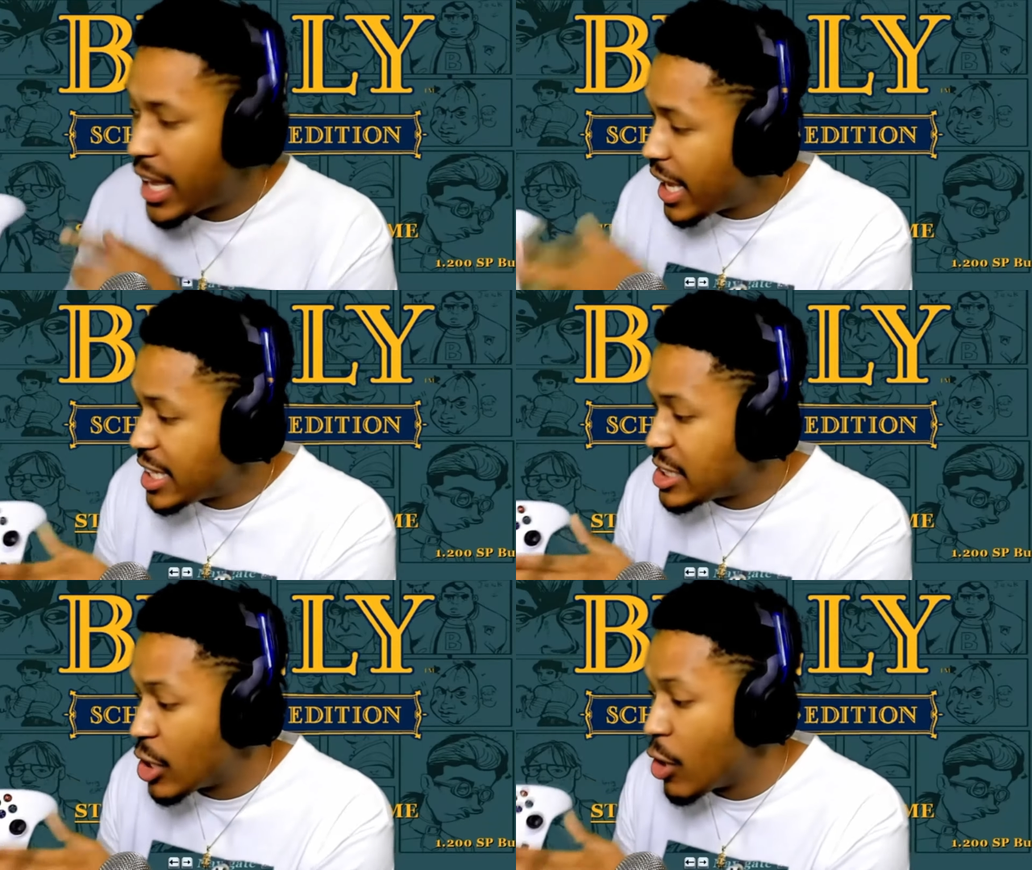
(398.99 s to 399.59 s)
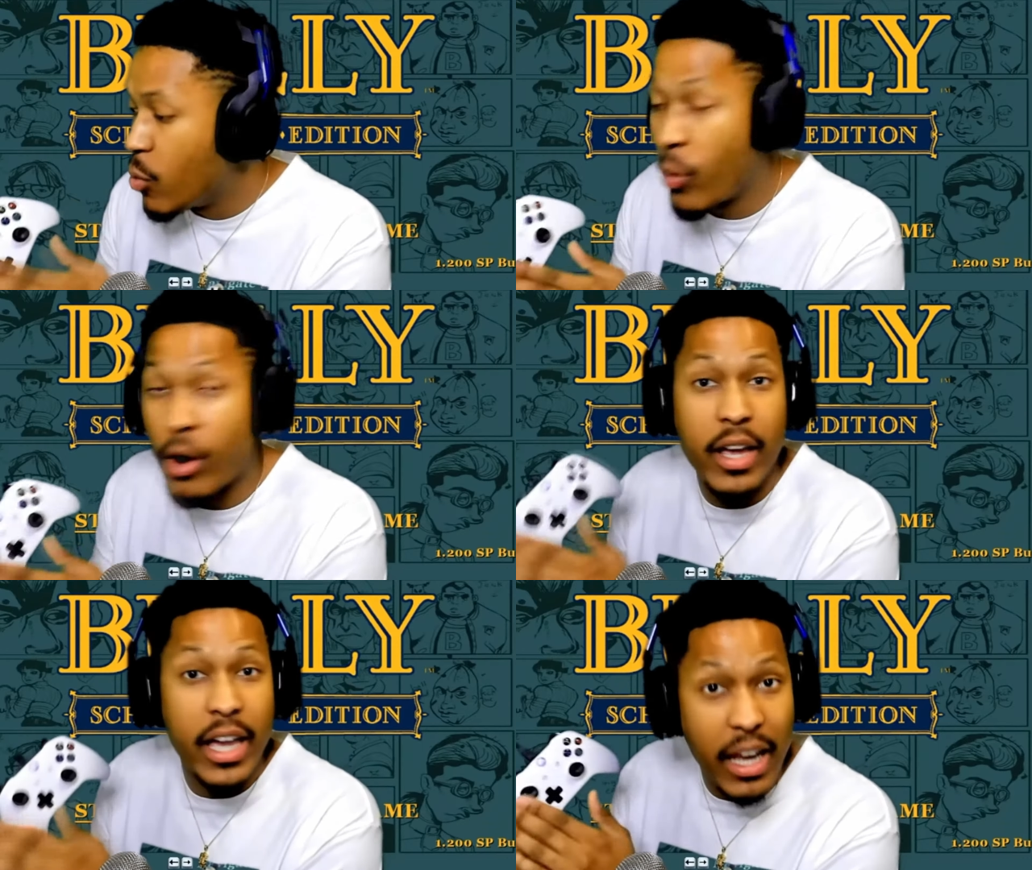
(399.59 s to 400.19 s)
It don't work
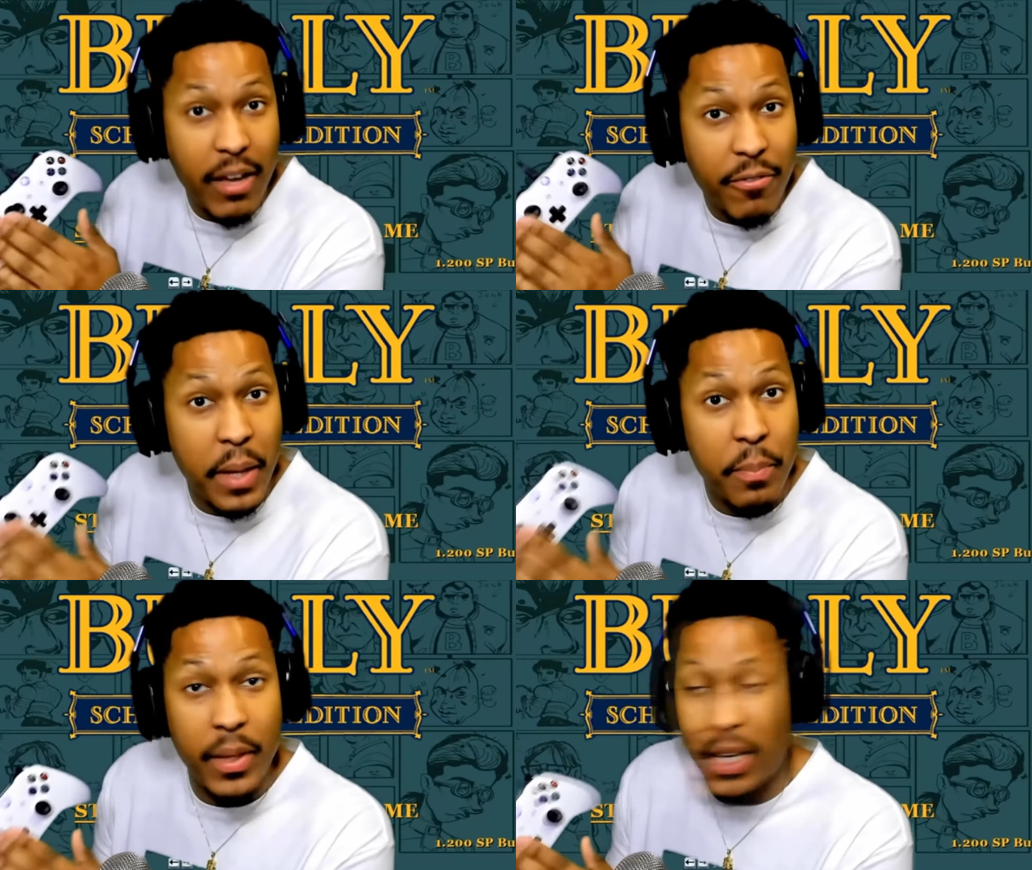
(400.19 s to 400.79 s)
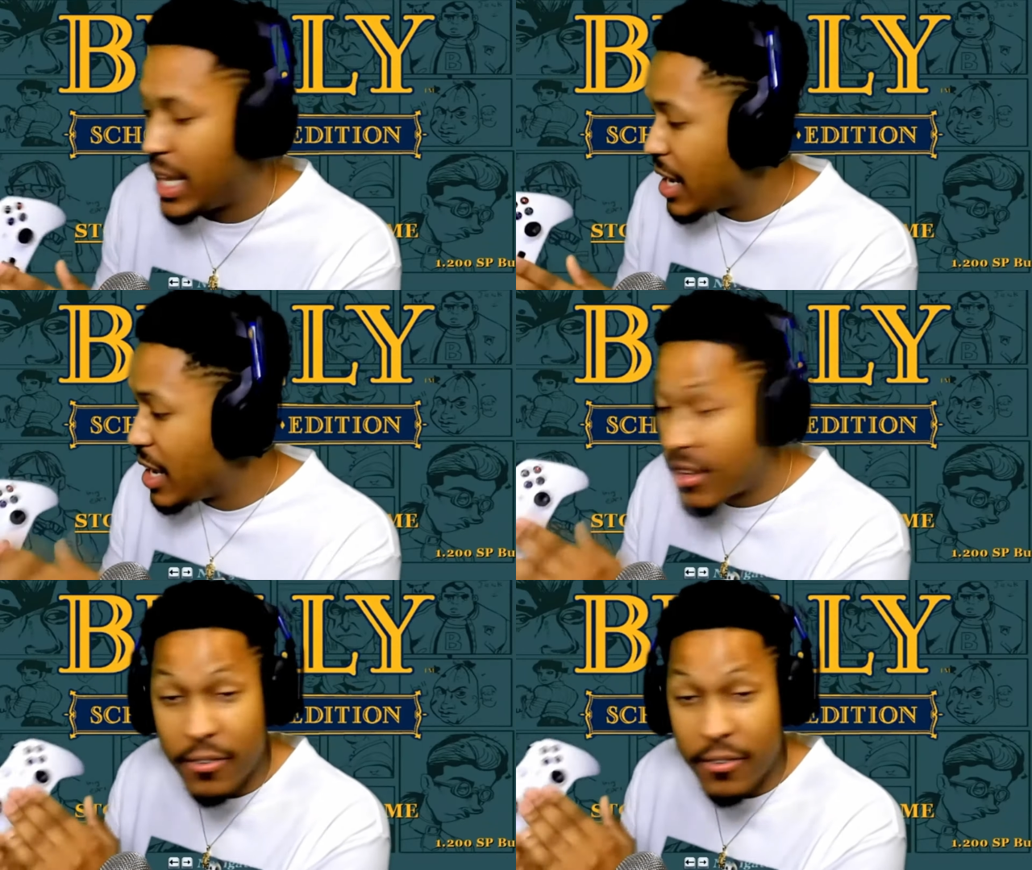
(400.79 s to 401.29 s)
and I'm flipping it. Trash.